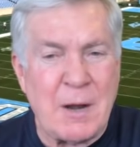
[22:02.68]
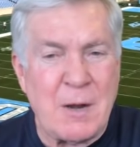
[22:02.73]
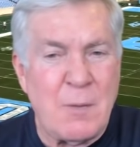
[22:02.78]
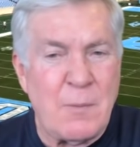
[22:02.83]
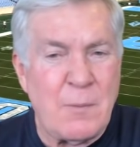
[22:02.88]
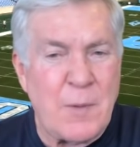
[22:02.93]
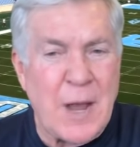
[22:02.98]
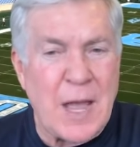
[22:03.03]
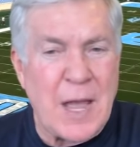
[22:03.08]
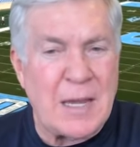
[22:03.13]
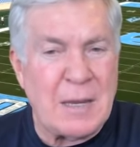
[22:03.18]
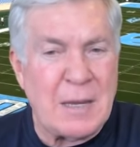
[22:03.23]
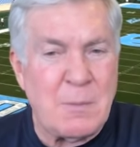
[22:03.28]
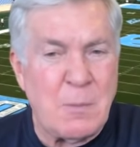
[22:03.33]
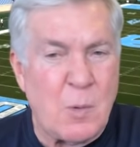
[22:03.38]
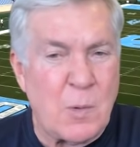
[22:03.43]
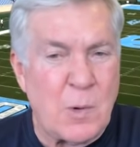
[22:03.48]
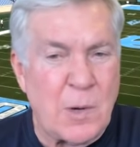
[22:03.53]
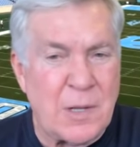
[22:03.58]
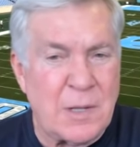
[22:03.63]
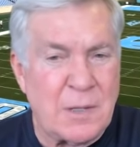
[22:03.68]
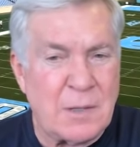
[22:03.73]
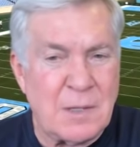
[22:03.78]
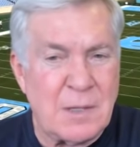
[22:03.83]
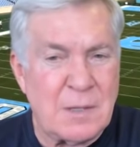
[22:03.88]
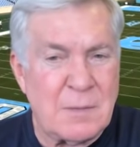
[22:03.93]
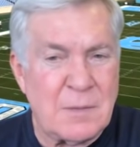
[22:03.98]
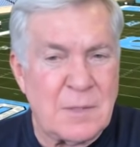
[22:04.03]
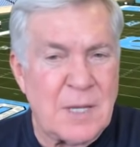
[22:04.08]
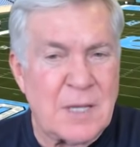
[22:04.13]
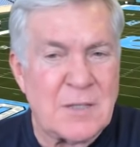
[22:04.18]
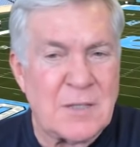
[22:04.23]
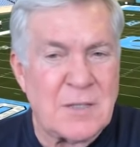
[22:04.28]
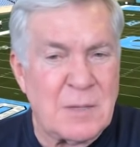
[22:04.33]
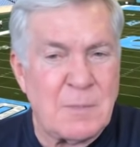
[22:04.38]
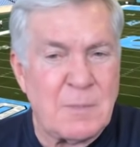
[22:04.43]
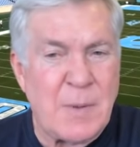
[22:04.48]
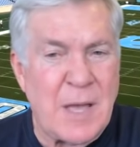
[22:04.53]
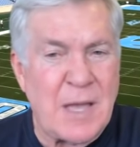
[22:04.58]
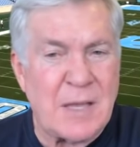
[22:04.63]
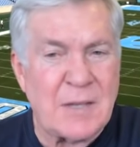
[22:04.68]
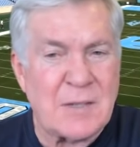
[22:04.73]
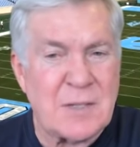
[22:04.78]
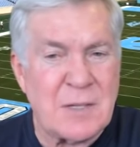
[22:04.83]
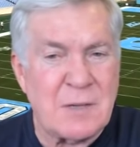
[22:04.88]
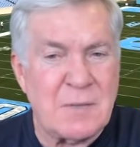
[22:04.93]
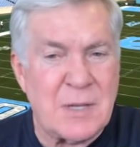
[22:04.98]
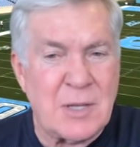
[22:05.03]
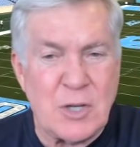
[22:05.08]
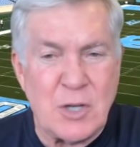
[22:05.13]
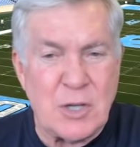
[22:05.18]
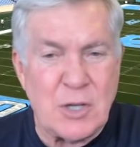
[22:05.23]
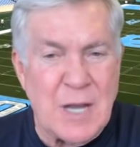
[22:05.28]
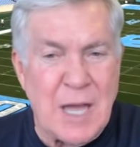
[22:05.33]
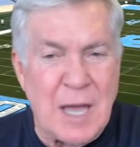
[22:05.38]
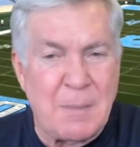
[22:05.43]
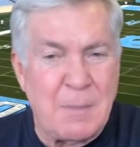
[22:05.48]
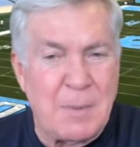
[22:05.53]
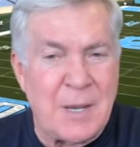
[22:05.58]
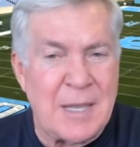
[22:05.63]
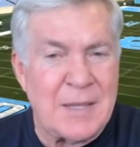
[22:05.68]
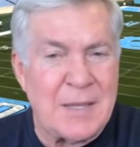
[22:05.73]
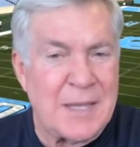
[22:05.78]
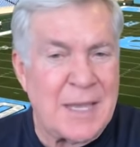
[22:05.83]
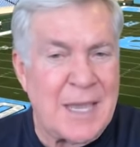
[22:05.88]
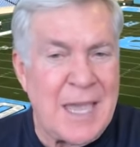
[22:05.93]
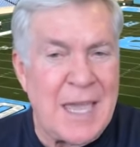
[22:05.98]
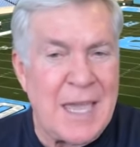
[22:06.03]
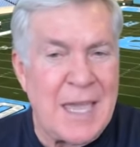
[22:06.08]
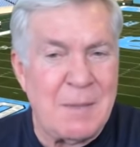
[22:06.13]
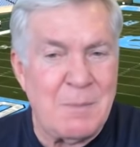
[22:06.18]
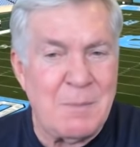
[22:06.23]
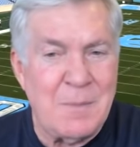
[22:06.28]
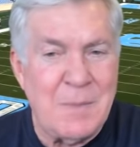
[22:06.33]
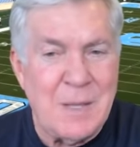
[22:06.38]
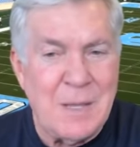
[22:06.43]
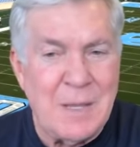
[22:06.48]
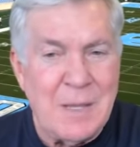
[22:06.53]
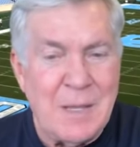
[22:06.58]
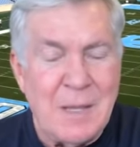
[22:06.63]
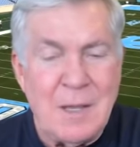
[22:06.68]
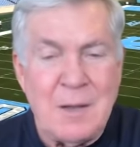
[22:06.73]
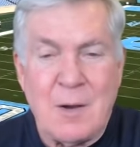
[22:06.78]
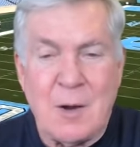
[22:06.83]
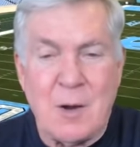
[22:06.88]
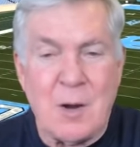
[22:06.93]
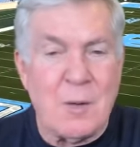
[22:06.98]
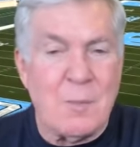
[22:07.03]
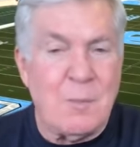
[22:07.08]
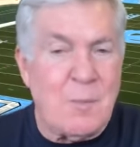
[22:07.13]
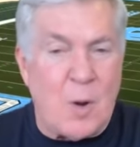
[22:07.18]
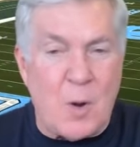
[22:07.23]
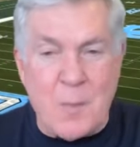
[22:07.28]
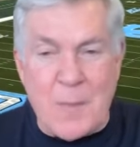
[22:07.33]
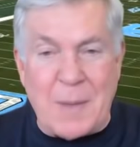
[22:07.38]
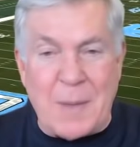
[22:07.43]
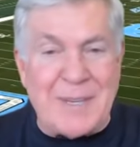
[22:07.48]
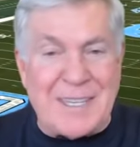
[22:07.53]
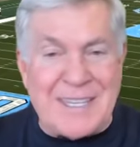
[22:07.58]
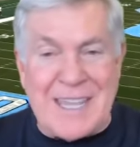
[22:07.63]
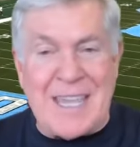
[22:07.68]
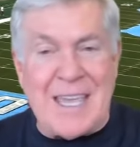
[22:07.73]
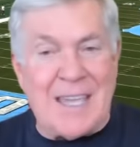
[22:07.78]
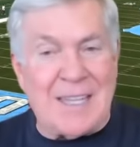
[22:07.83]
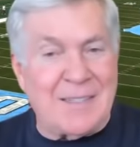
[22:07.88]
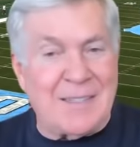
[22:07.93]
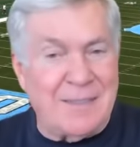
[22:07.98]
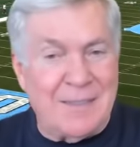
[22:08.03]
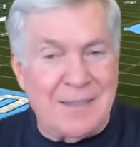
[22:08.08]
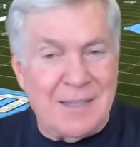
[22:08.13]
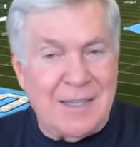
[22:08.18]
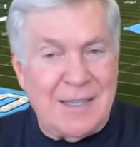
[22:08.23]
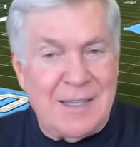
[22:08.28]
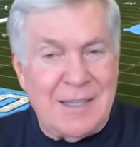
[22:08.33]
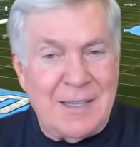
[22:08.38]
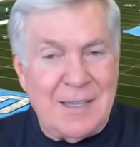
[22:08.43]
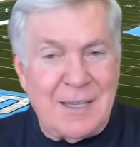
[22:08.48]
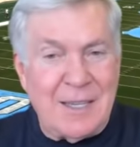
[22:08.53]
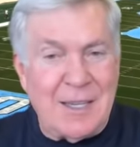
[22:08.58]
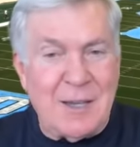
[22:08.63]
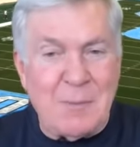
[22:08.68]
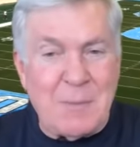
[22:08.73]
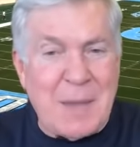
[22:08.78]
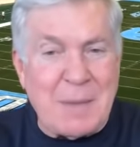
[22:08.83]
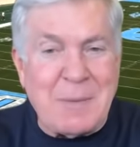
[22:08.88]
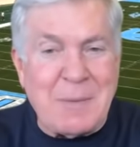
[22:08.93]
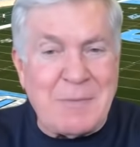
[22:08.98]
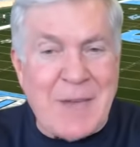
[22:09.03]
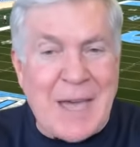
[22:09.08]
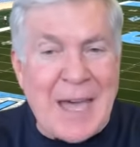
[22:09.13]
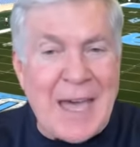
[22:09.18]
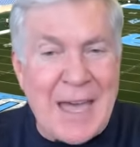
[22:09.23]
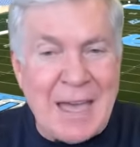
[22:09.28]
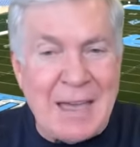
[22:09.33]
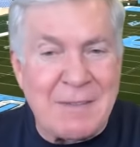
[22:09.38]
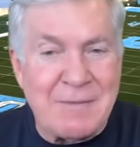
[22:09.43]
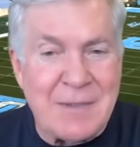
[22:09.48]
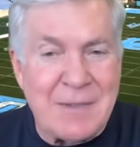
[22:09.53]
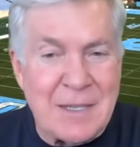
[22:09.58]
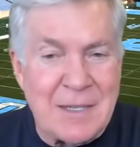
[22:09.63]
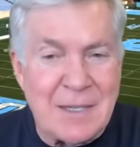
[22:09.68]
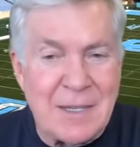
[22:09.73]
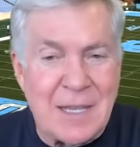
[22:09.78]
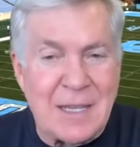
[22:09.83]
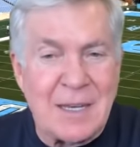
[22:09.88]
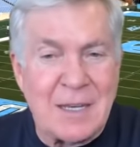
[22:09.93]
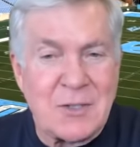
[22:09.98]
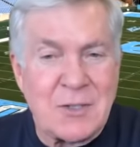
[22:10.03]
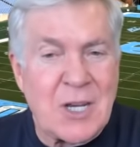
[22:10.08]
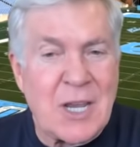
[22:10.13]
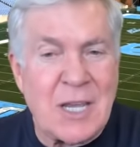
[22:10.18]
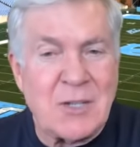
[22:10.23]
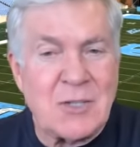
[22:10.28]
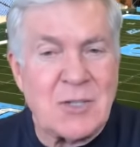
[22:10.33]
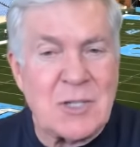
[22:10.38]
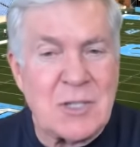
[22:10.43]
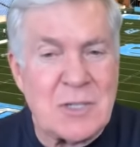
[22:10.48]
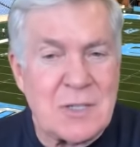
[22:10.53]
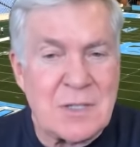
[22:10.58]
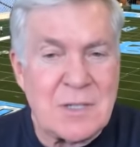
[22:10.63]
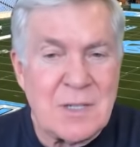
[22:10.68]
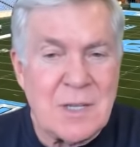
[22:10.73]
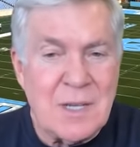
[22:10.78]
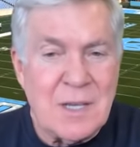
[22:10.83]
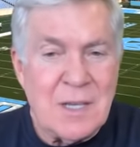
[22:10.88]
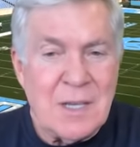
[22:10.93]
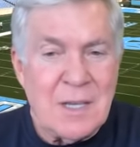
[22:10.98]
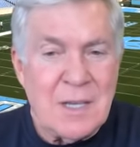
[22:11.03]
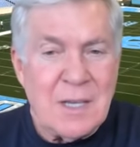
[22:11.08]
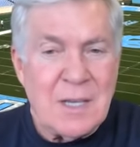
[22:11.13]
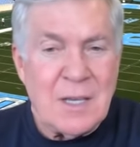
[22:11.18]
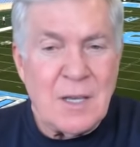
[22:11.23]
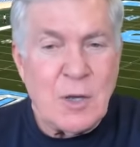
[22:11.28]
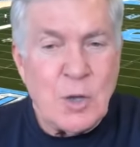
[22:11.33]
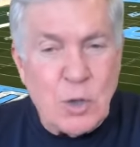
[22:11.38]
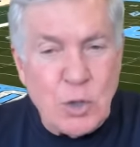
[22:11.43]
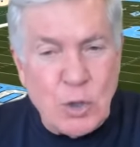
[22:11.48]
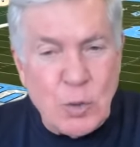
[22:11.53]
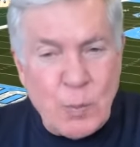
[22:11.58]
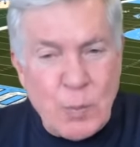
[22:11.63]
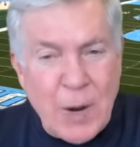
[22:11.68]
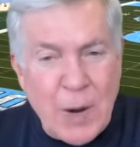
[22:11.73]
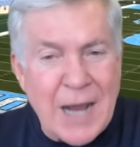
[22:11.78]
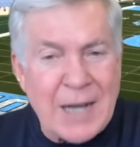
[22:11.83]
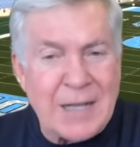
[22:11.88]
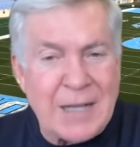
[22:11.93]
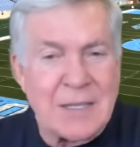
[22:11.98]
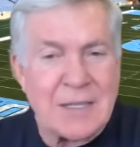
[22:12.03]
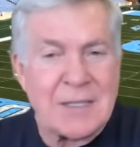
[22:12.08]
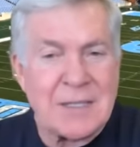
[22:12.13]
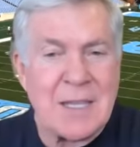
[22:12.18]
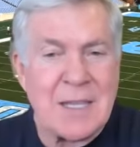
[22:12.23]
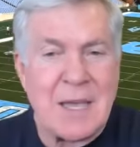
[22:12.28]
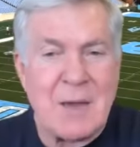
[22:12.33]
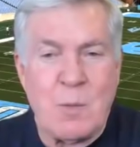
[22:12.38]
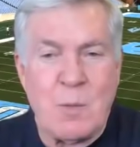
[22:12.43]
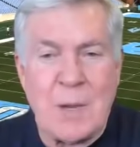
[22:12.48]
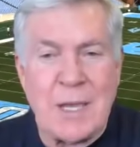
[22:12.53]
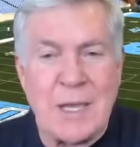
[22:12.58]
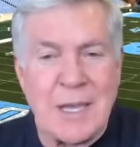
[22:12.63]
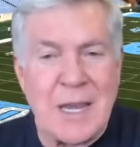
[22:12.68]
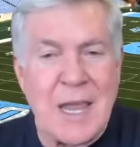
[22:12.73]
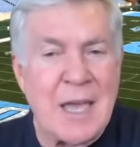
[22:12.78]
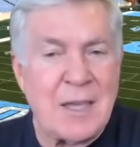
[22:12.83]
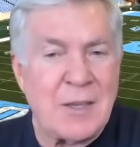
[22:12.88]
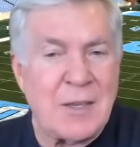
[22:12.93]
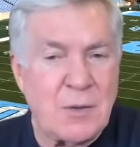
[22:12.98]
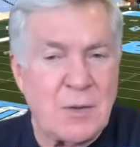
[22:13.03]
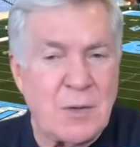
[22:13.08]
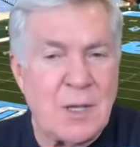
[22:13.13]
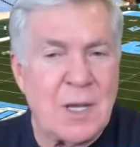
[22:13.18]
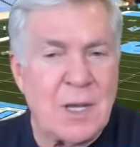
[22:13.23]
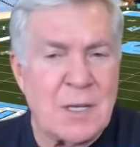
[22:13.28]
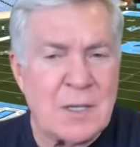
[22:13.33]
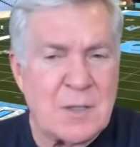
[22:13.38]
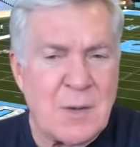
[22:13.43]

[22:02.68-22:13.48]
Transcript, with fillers: on Friday morning that tested positive and could not play in the game, or or maybe ten, uh, maybe five, and and it changes uh, who you practiced that week and how you did it.